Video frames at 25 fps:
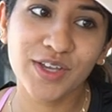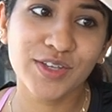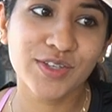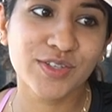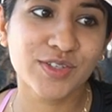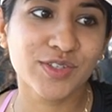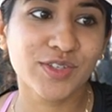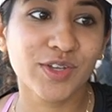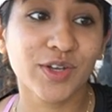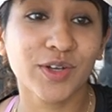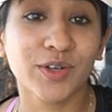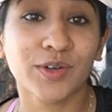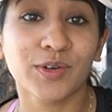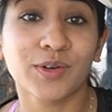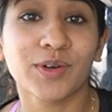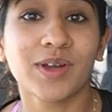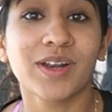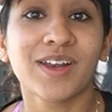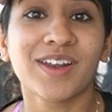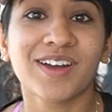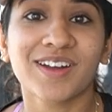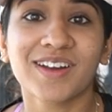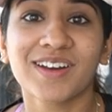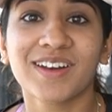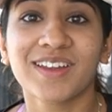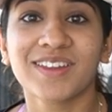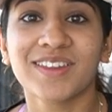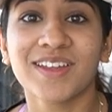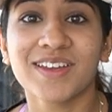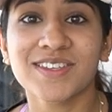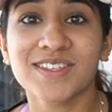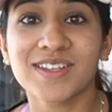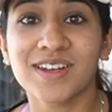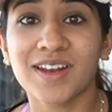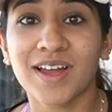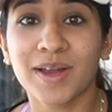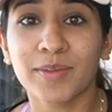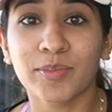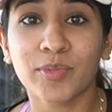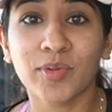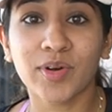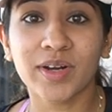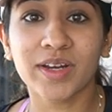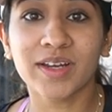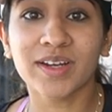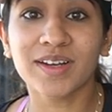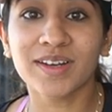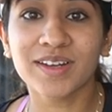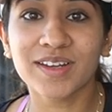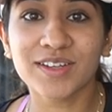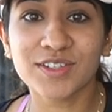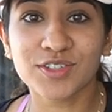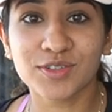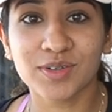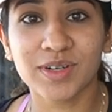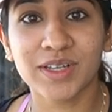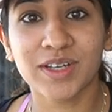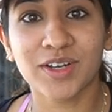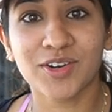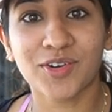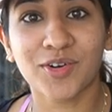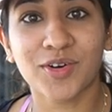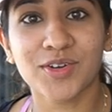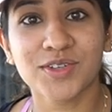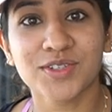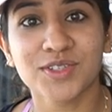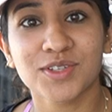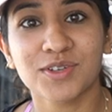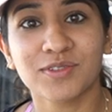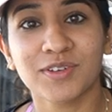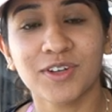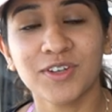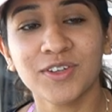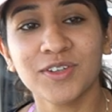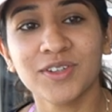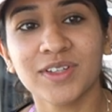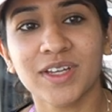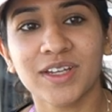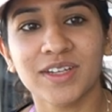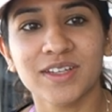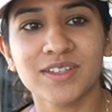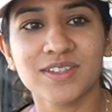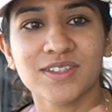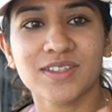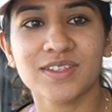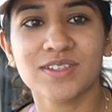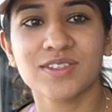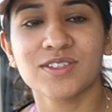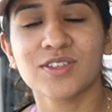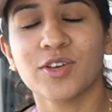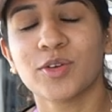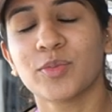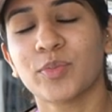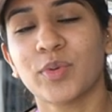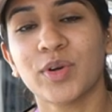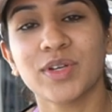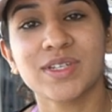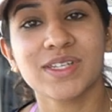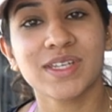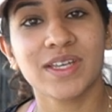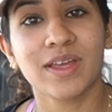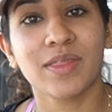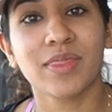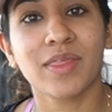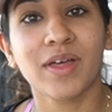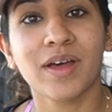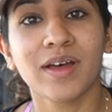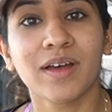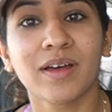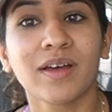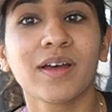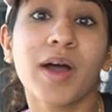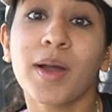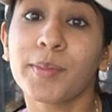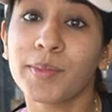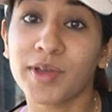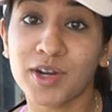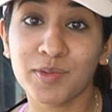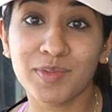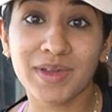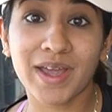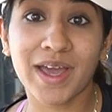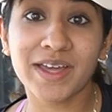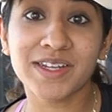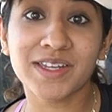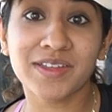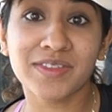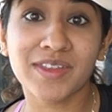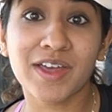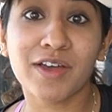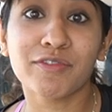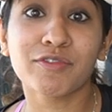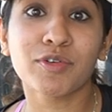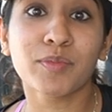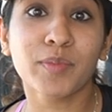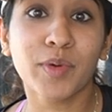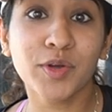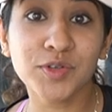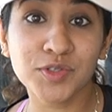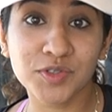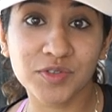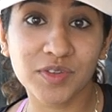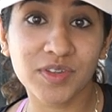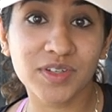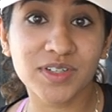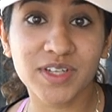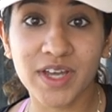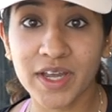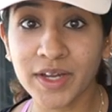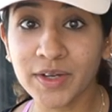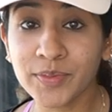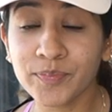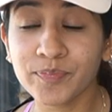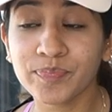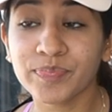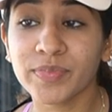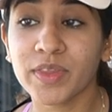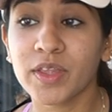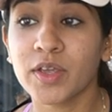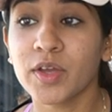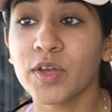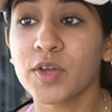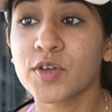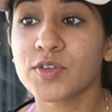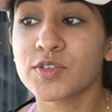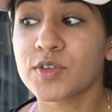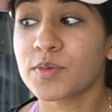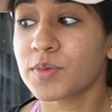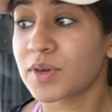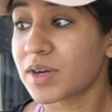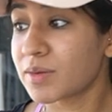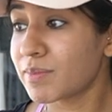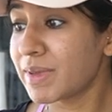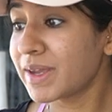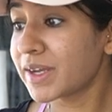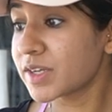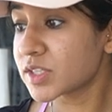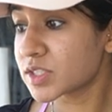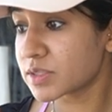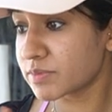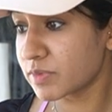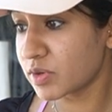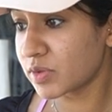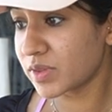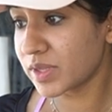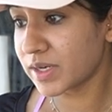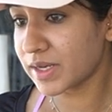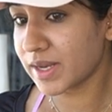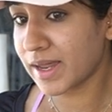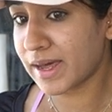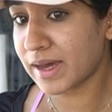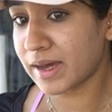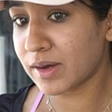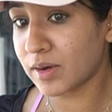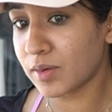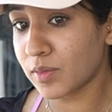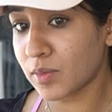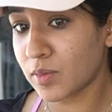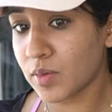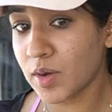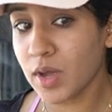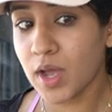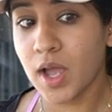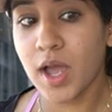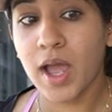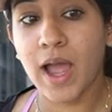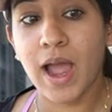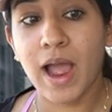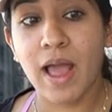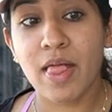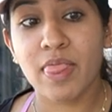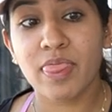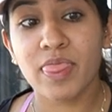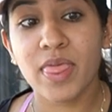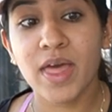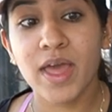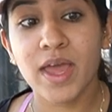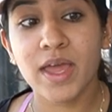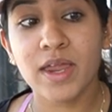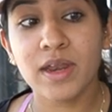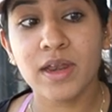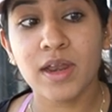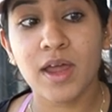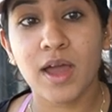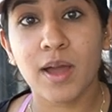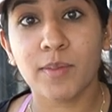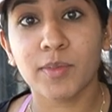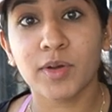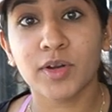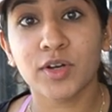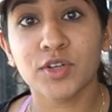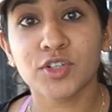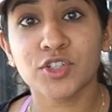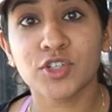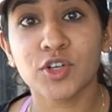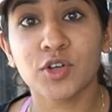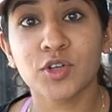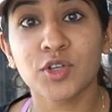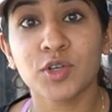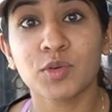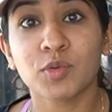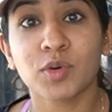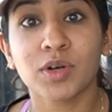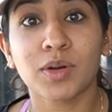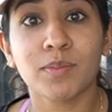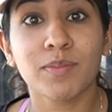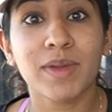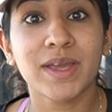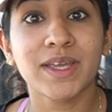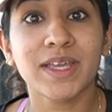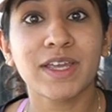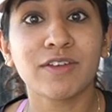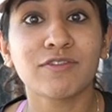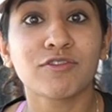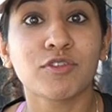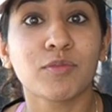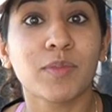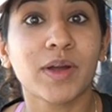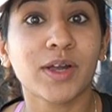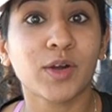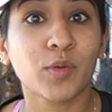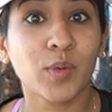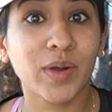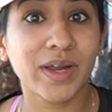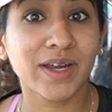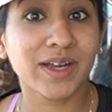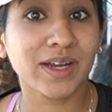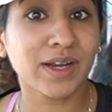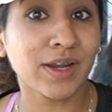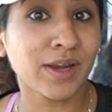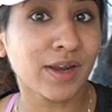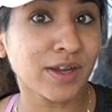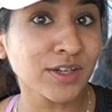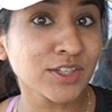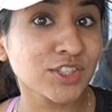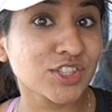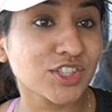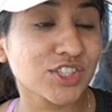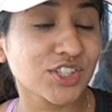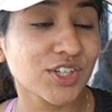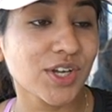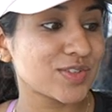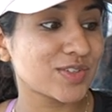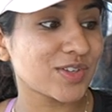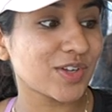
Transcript: So luckily there's a library literally across the road and it's so pretty in there. I'm gonna be heading there for most of the day. So I'm gonna make a smoothie now and then I'm gonna show you what I'm making for my quick lunch.